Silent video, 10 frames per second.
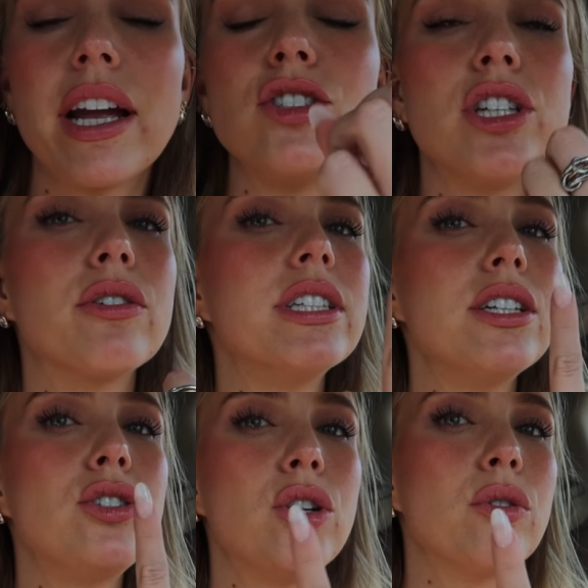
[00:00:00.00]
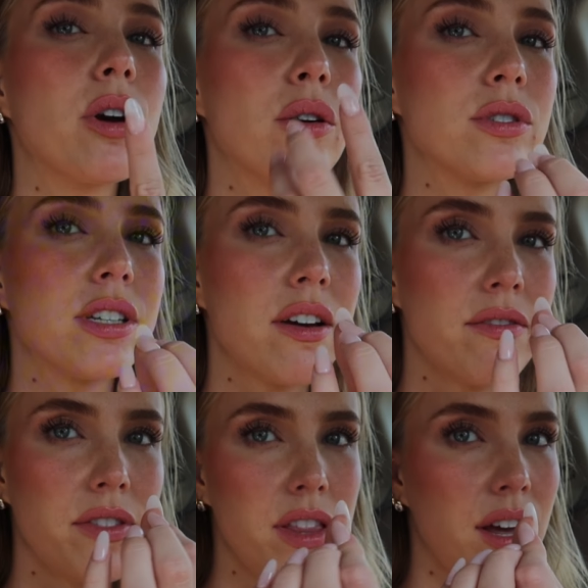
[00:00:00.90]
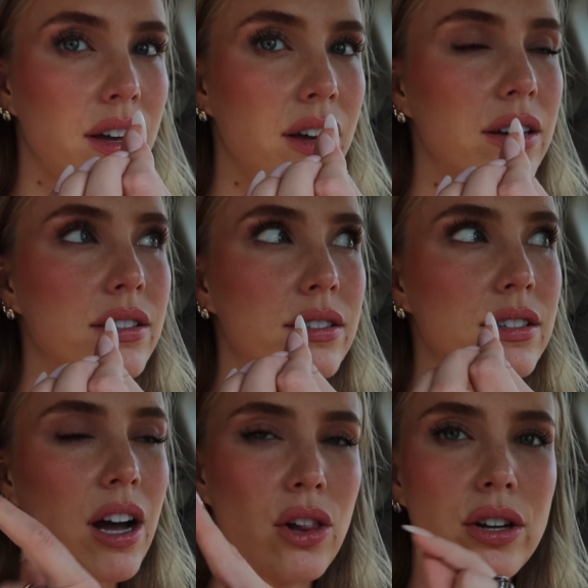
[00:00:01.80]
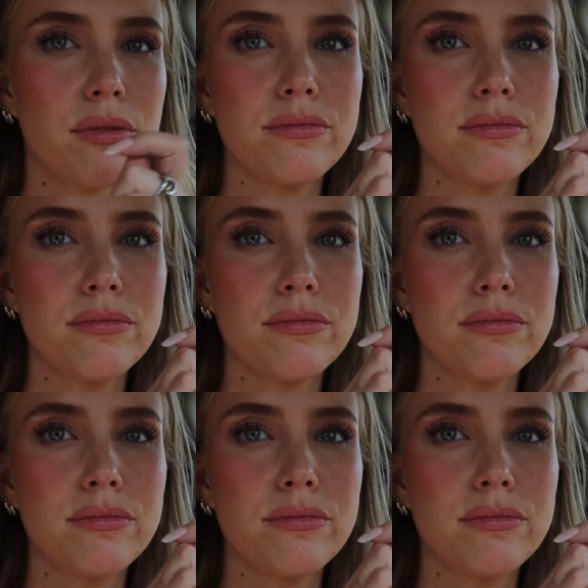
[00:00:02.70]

And she only did 2 coats of the color.